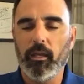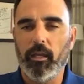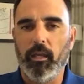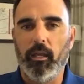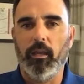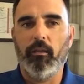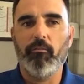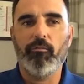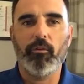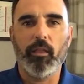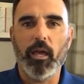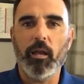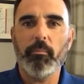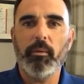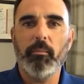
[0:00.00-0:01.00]
And for a
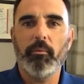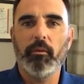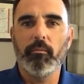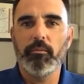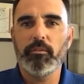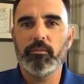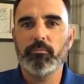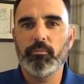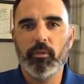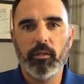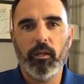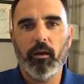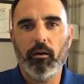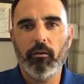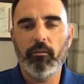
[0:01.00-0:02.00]
lot of people, it was
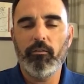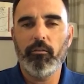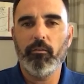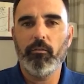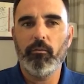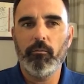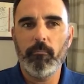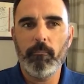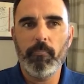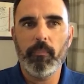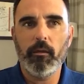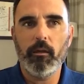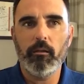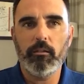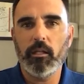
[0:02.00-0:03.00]
really hard to
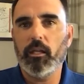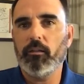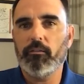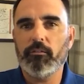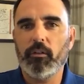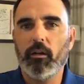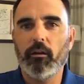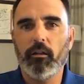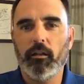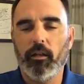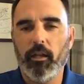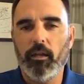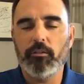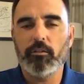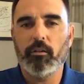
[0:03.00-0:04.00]
get started
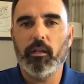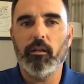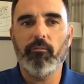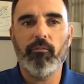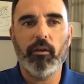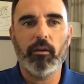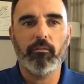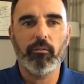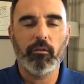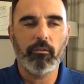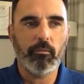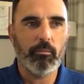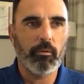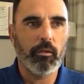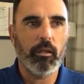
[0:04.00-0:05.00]
in Azure Data Factory.
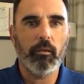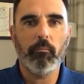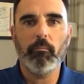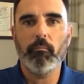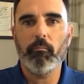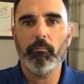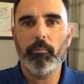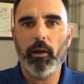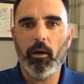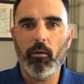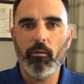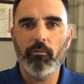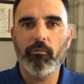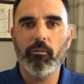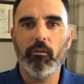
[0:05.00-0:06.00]
It's a really
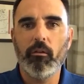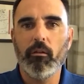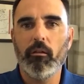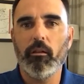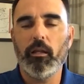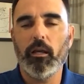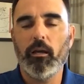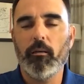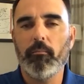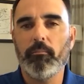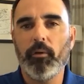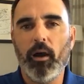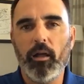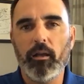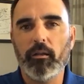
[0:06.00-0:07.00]
powerful
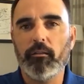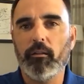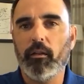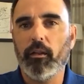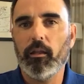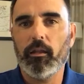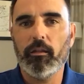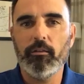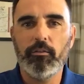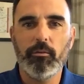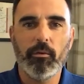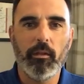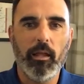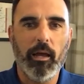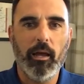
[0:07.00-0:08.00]
product, and it can
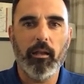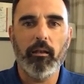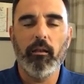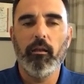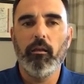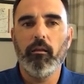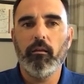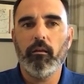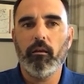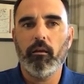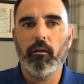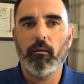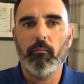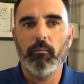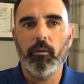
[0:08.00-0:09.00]
do a lot,
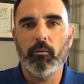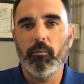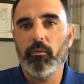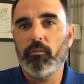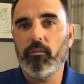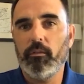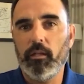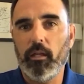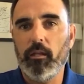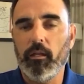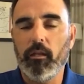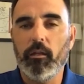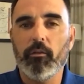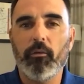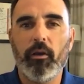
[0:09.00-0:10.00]
with data
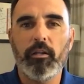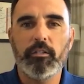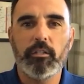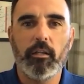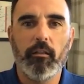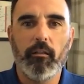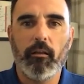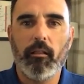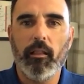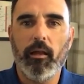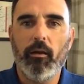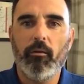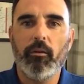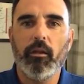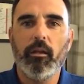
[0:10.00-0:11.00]
integration in the
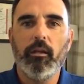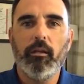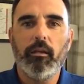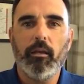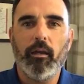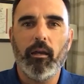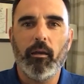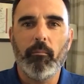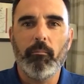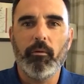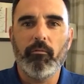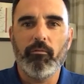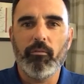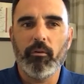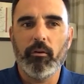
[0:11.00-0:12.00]
cloud.
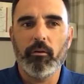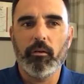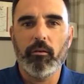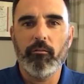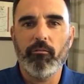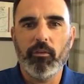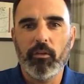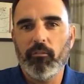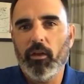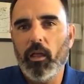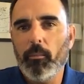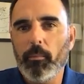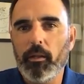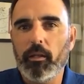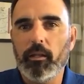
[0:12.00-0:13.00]
But for
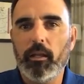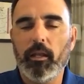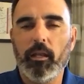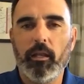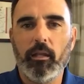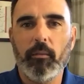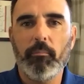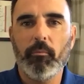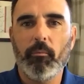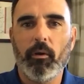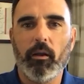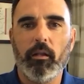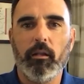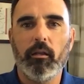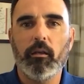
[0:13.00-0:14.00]
development and getting it up and
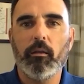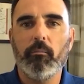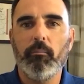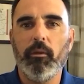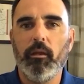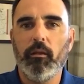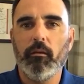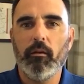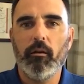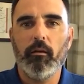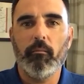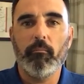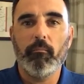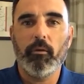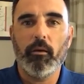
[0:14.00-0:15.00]
running, it could be
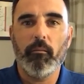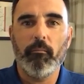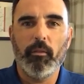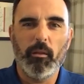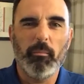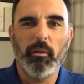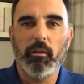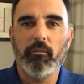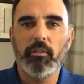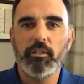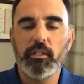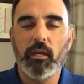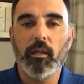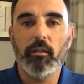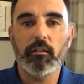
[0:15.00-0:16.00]
a little bit of a
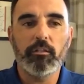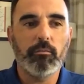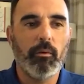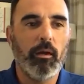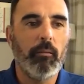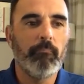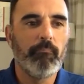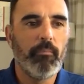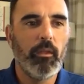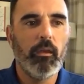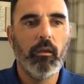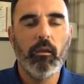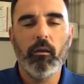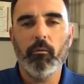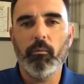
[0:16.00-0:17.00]
challenge. Well,
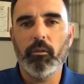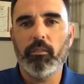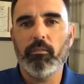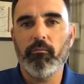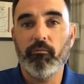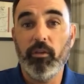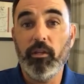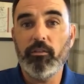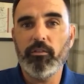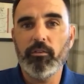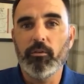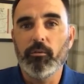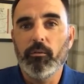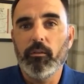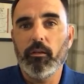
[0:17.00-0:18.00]
with
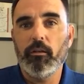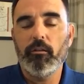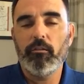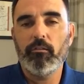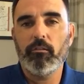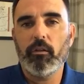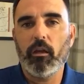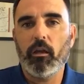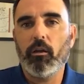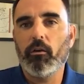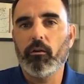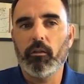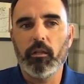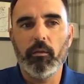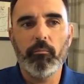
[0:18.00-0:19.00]
V2 that is
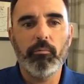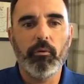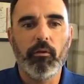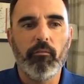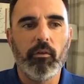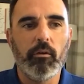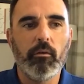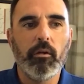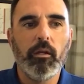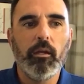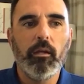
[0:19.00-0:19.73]
currently in preview,